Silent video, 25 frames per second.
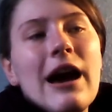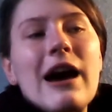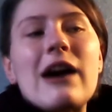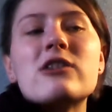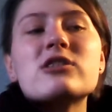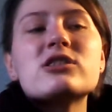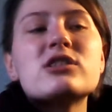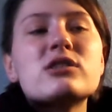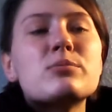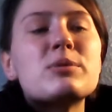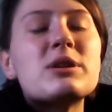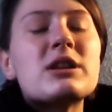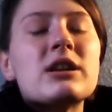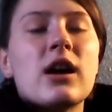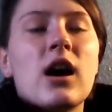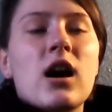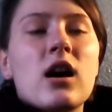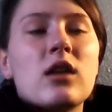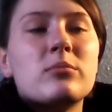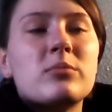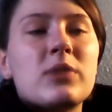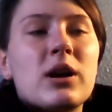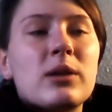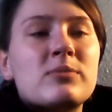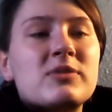How to
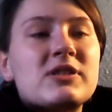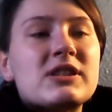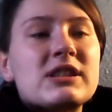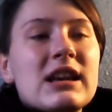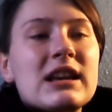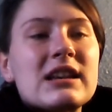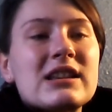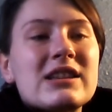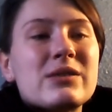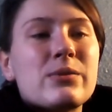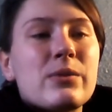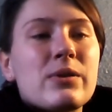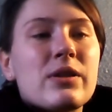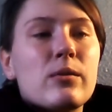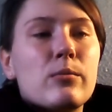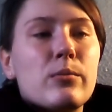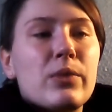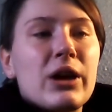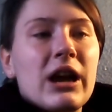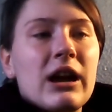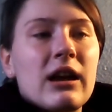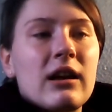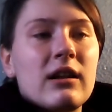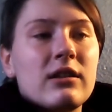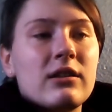become obsessed with a
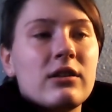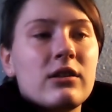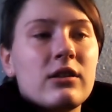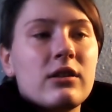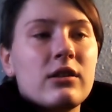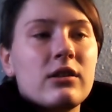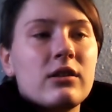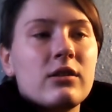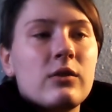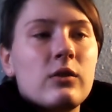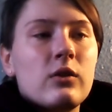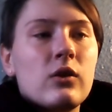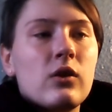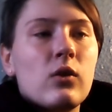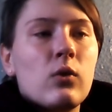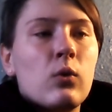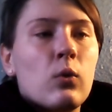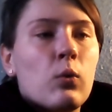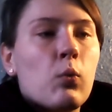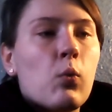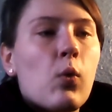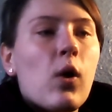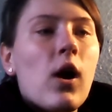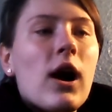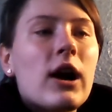band.
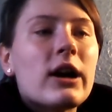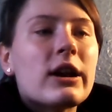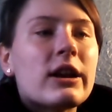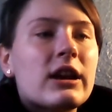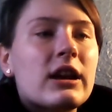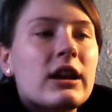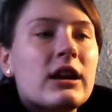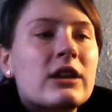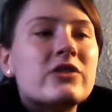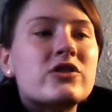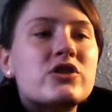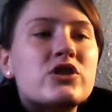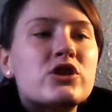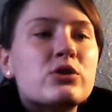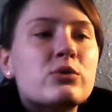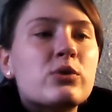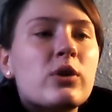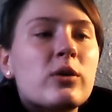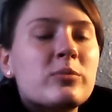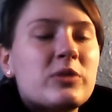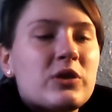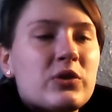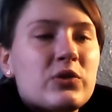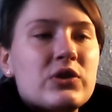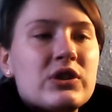Walk
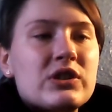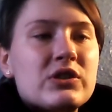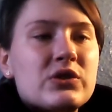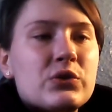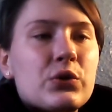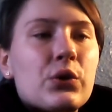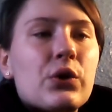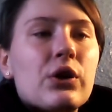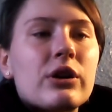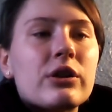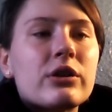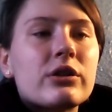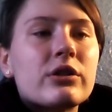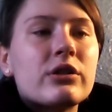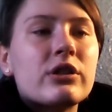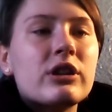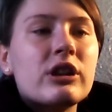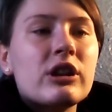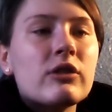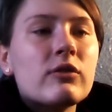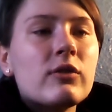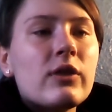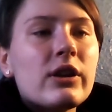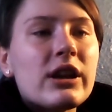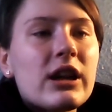into a music store.
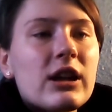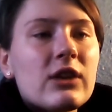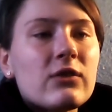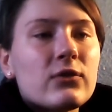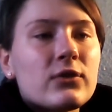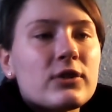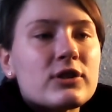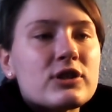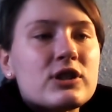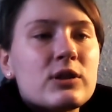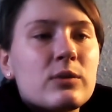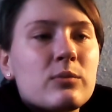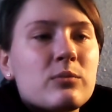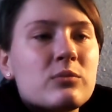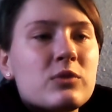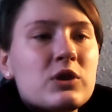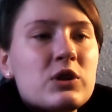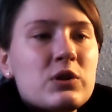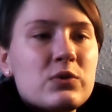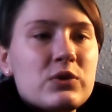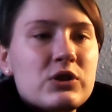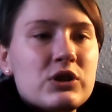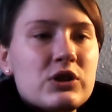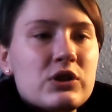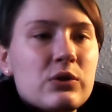You're looking for some
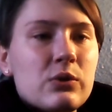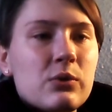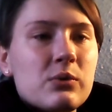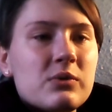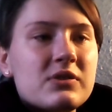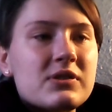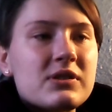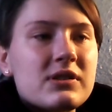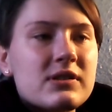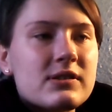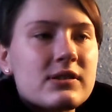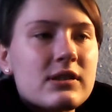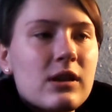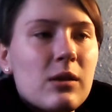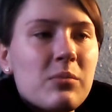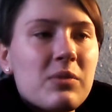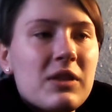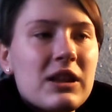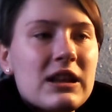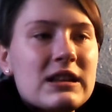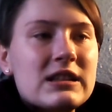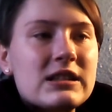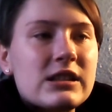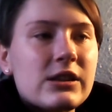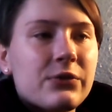new tunes,
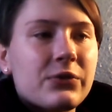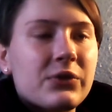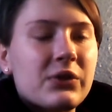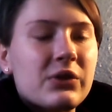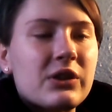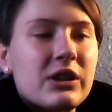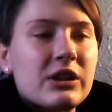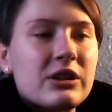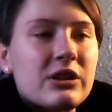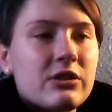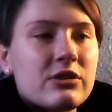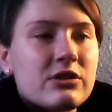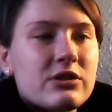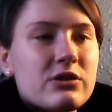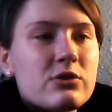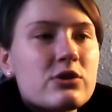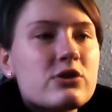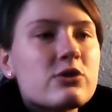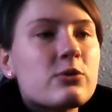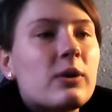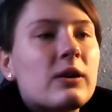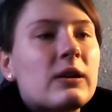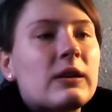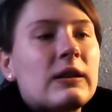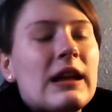something different than your
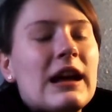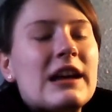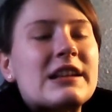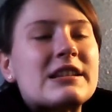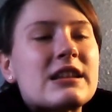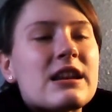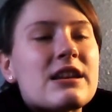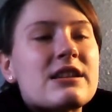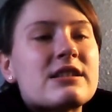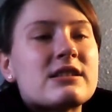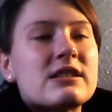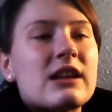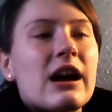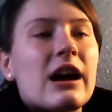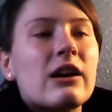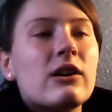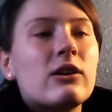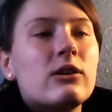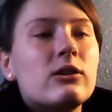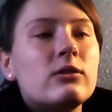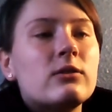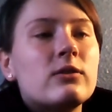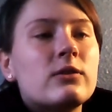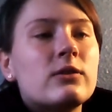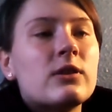usual classic
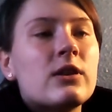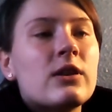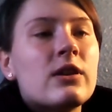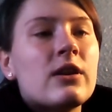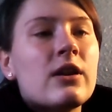style.